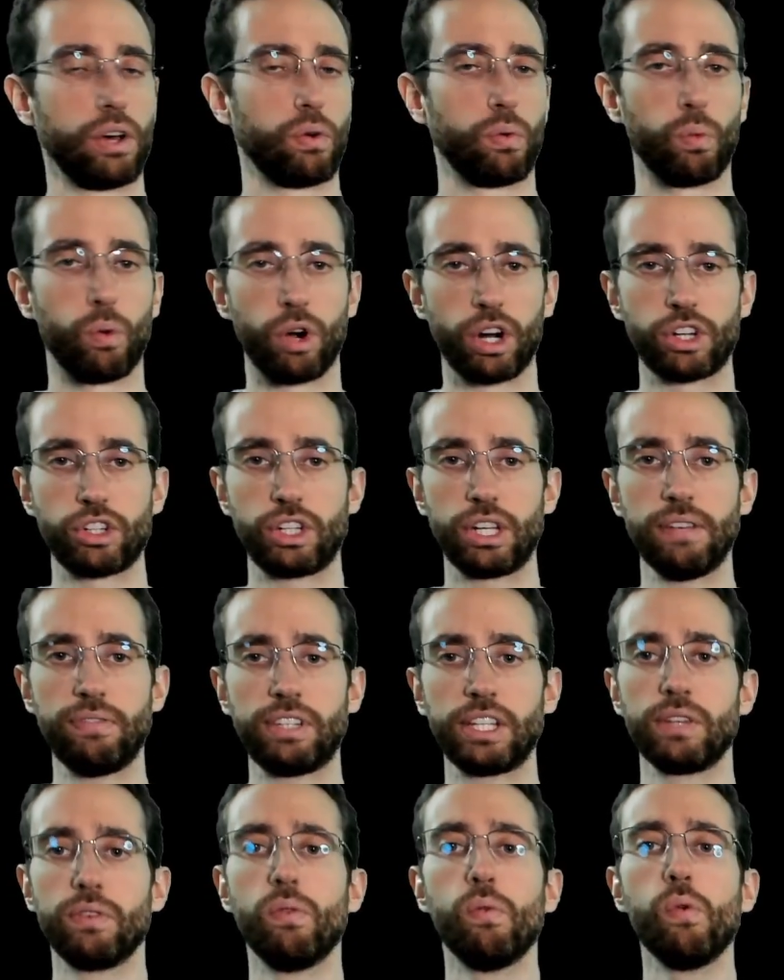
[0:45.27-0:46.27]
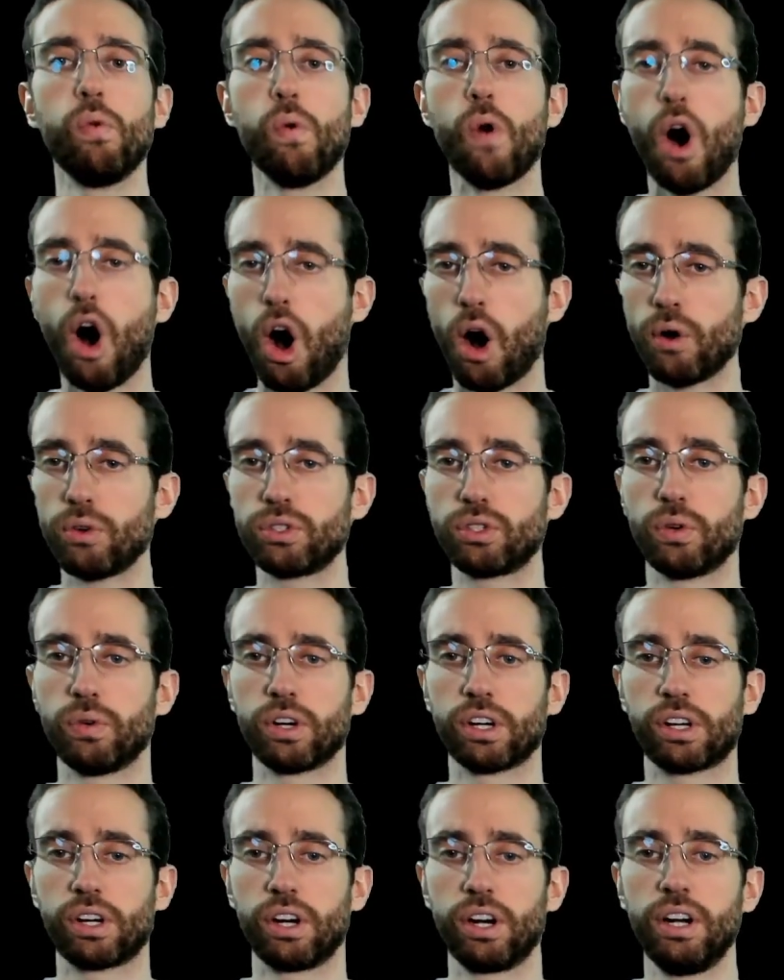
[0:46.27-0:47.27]
Work shifting will also
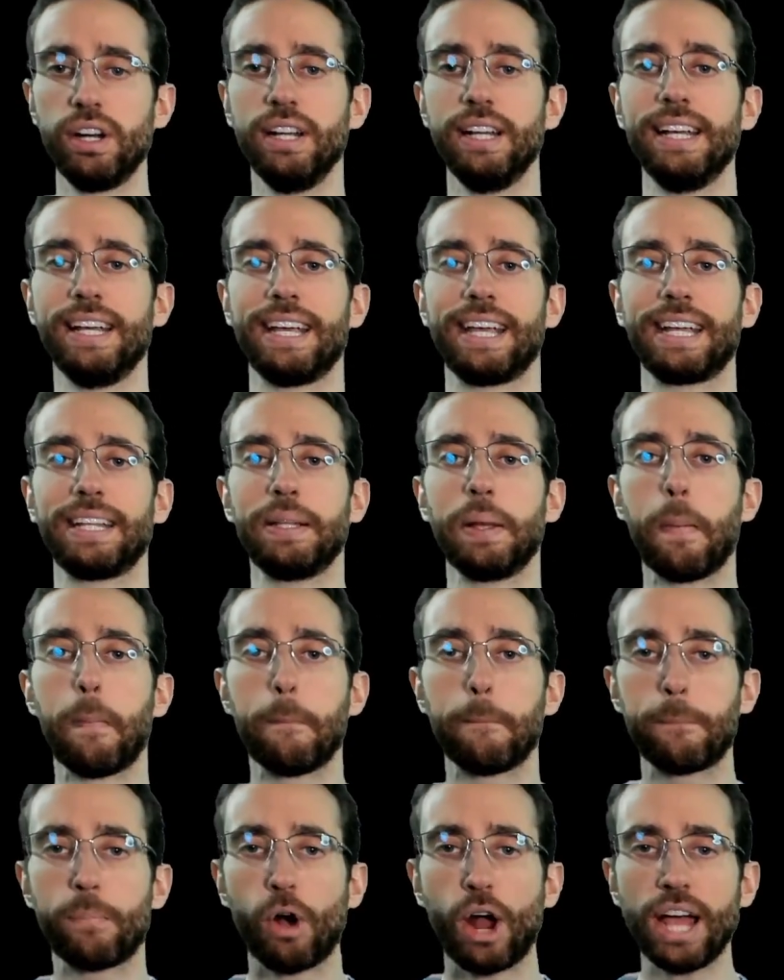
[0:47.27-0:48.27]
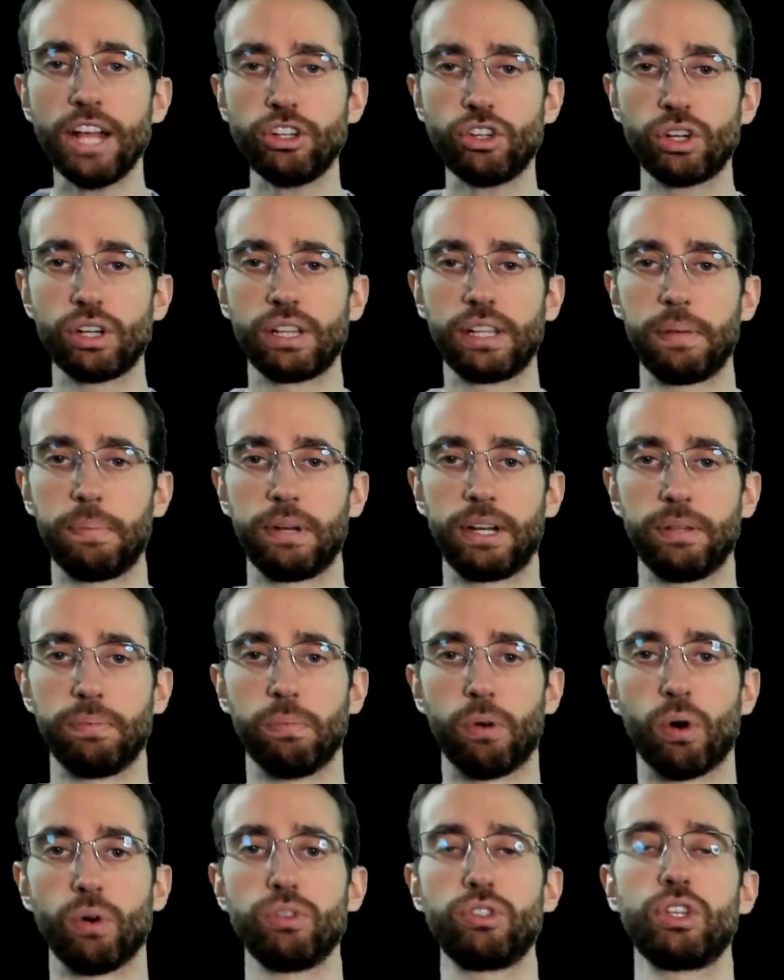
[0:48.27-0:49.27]
occur in pressure-limited
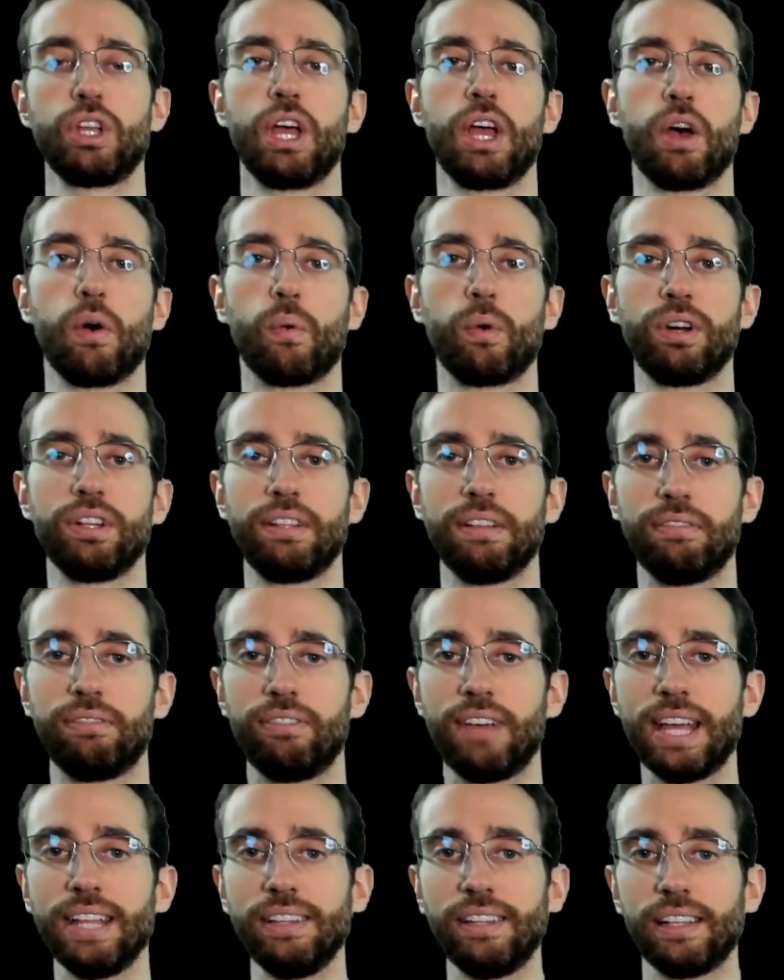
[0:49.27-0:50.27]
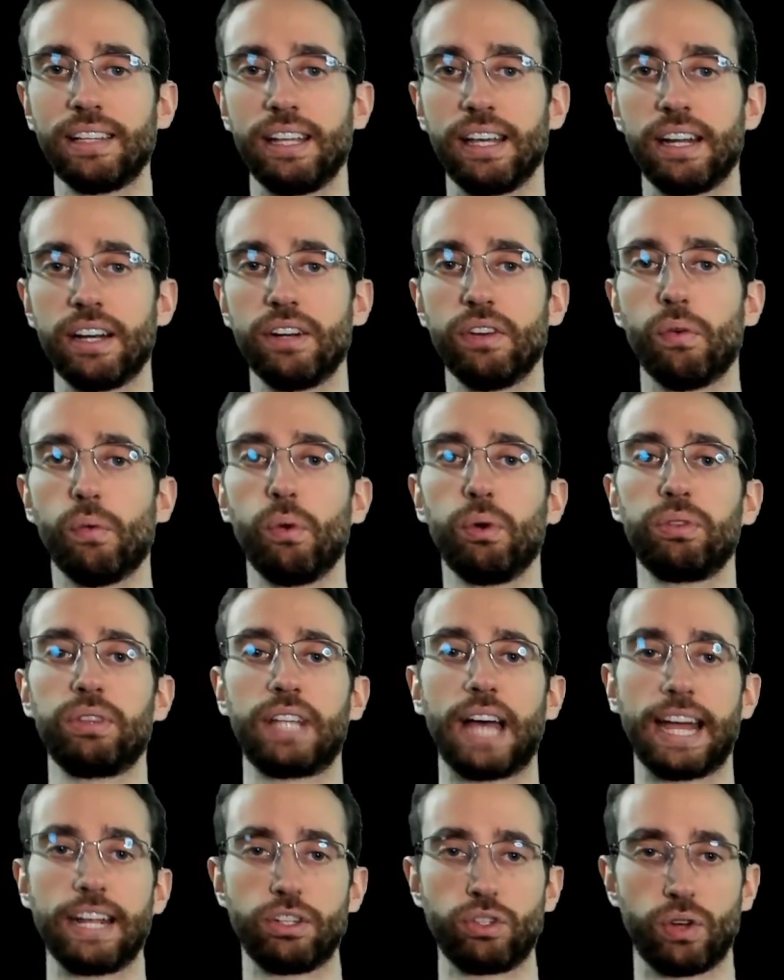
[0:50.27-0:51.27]
modes where the ventilator will
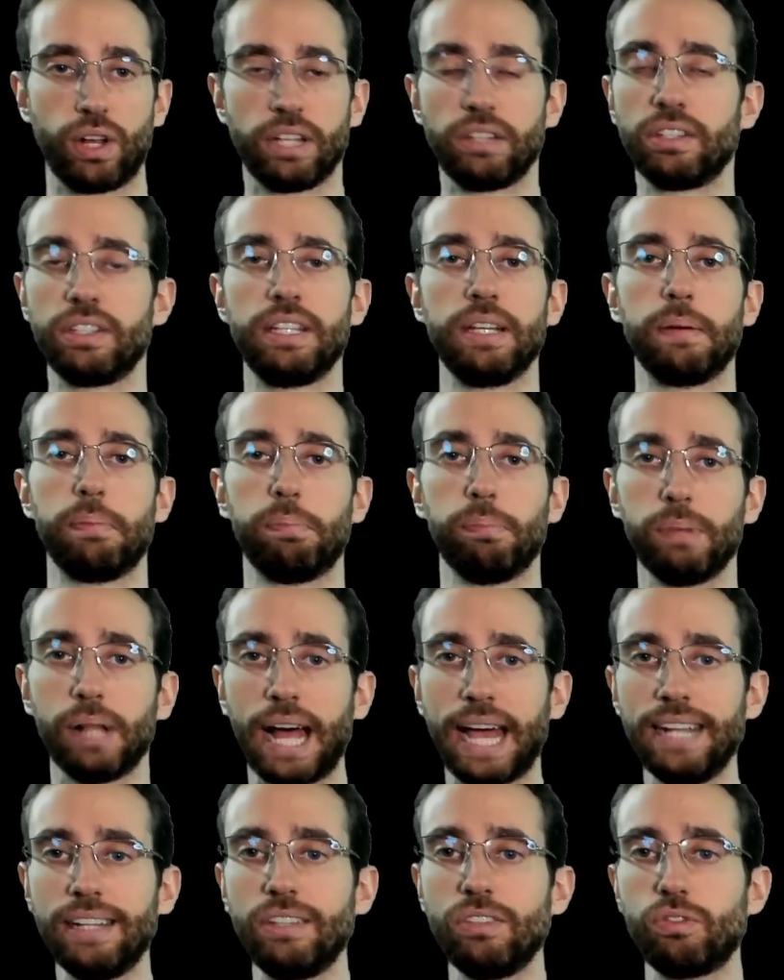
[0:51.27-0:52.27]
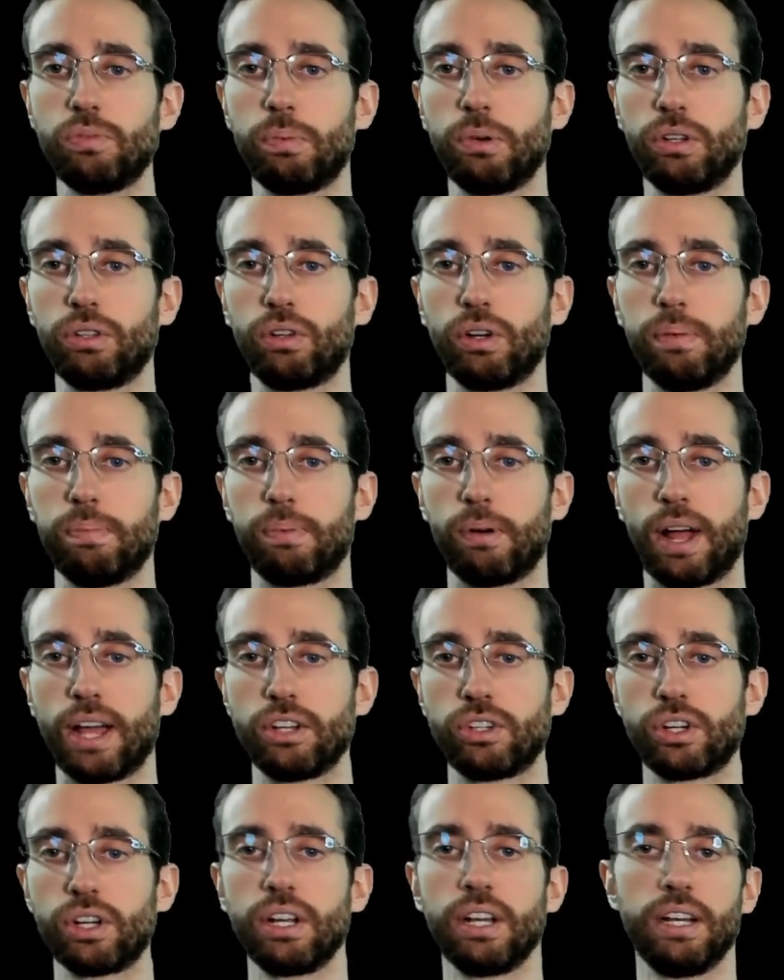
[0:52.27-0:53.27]
titrate the applied inspiratory
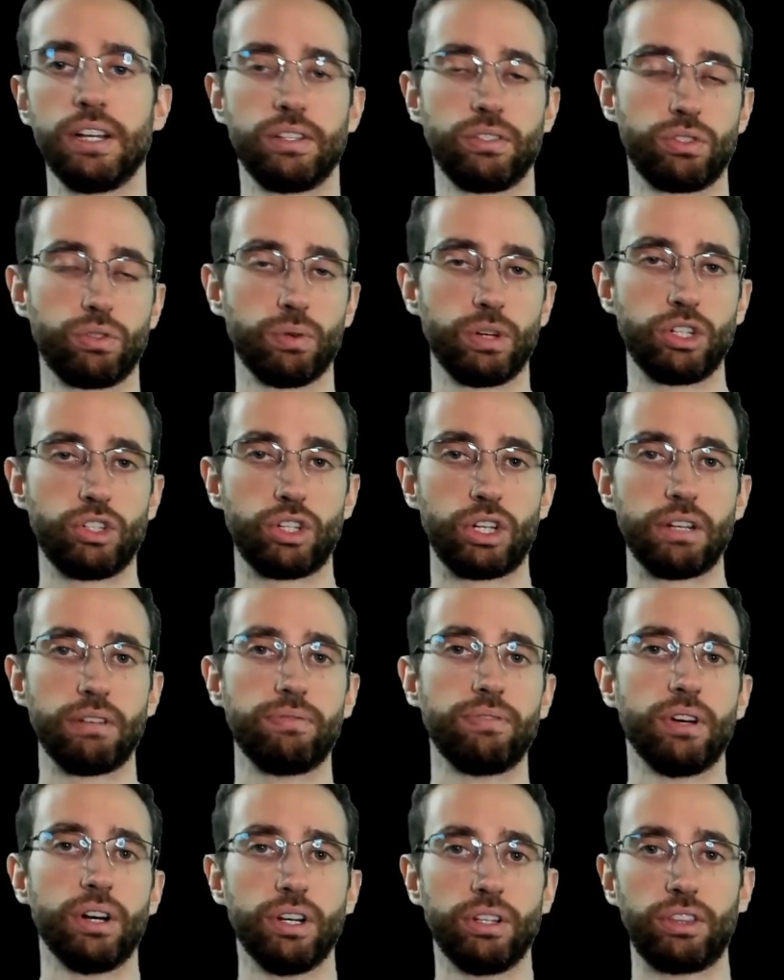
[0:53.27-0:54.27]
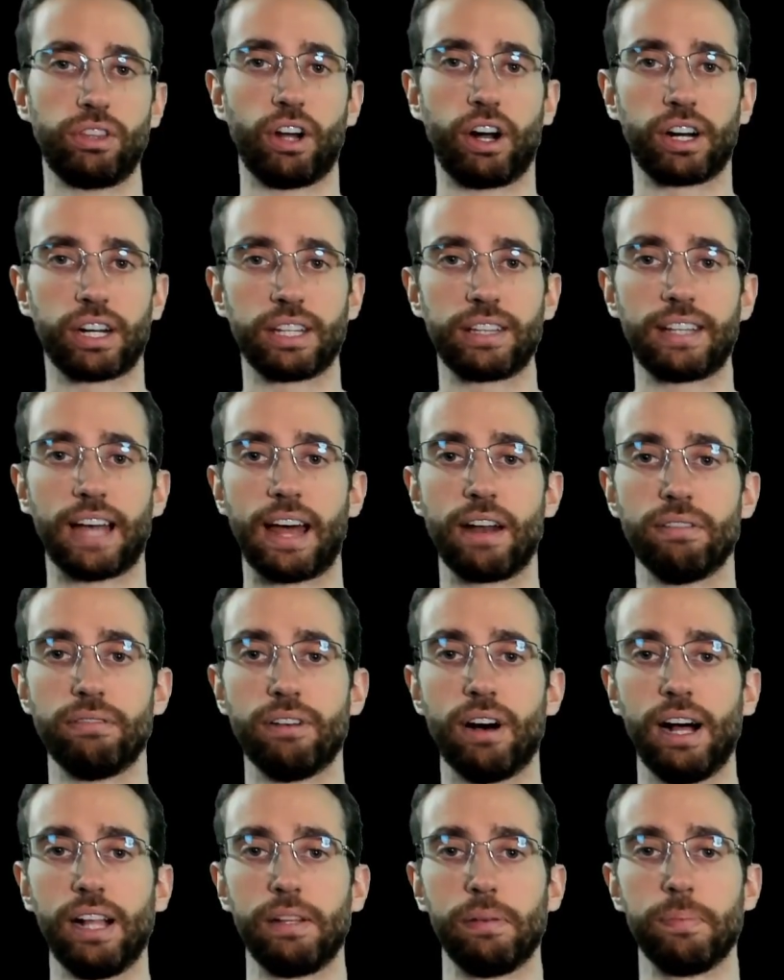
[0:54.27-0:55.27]
pressure to achieve a target tidal
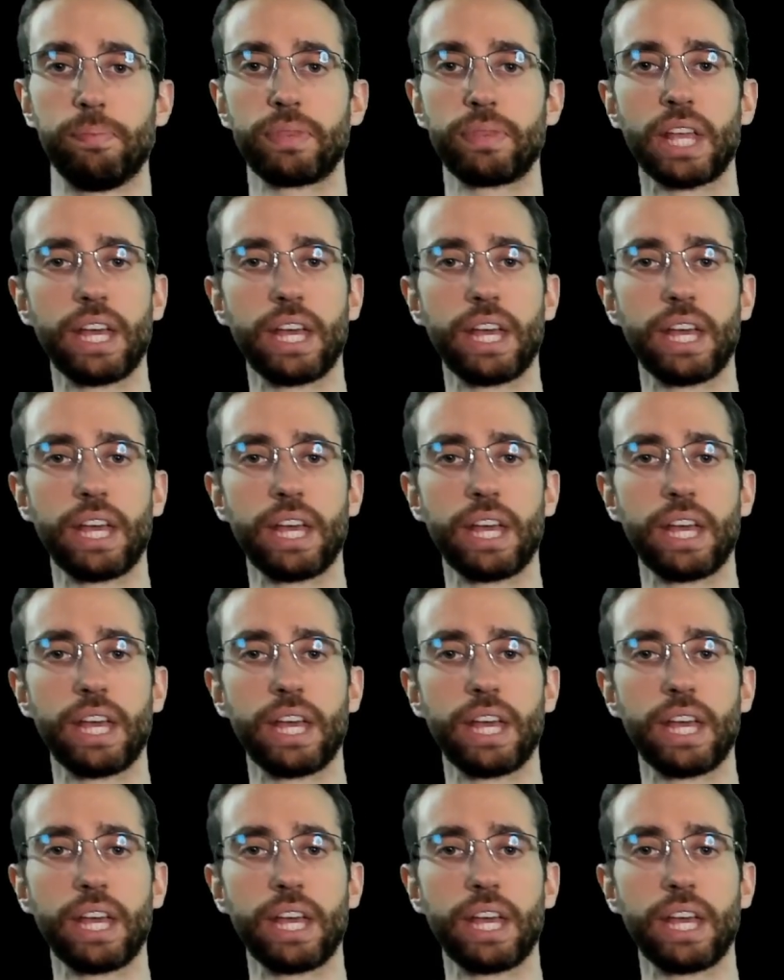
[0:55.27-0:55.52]
volume.